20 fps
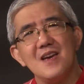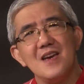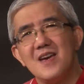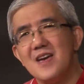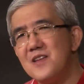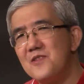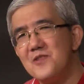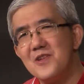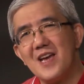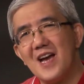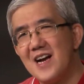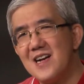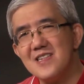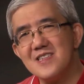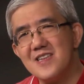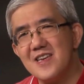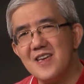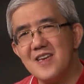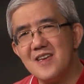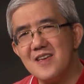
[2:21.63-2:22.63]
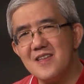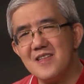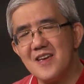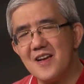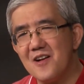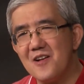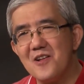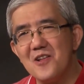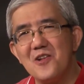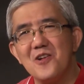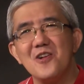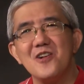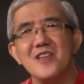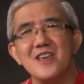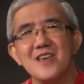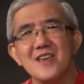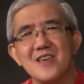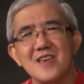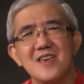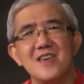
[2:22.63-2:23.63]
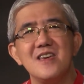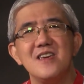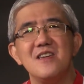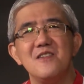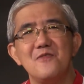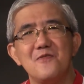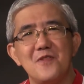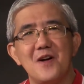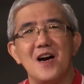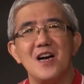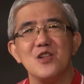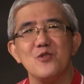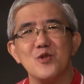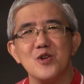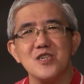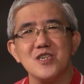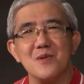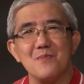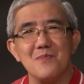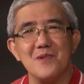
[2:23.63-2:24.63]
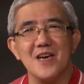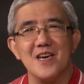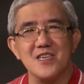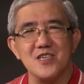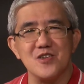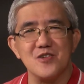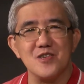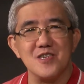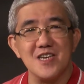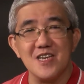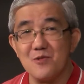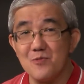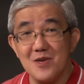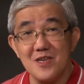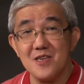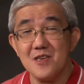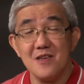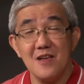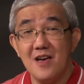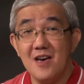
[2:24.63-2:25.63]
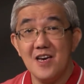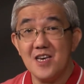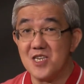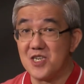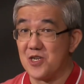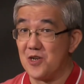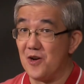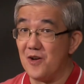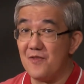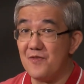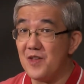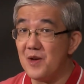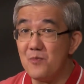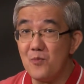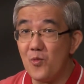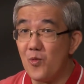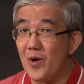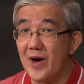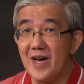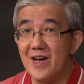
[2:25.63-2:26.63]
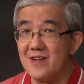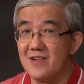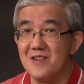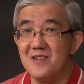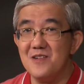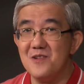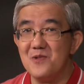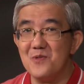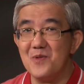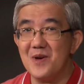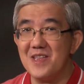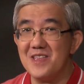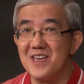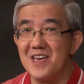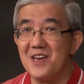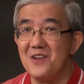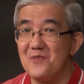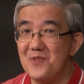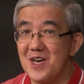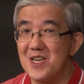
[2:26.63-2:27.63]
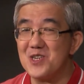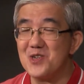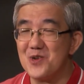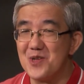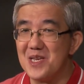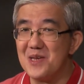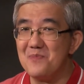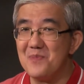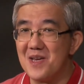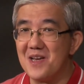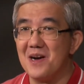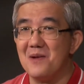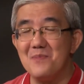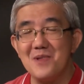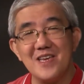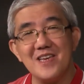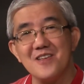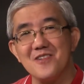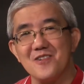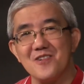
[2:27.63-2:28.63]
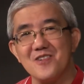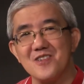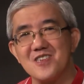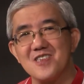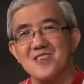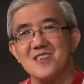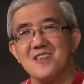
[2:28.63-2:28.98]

In reality, they are learning key followership lessons that will serve them well when they eventually become leaders.